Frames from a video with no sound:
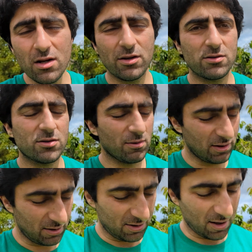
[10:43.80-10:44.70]
Don't
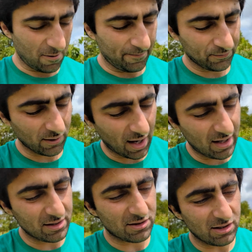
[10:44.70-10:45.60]
swallow the stone. That
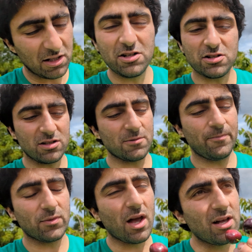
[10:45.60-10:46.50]
is delicious.
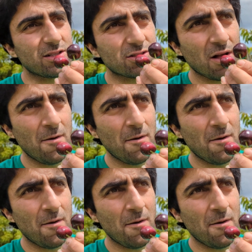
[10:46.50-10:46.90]
That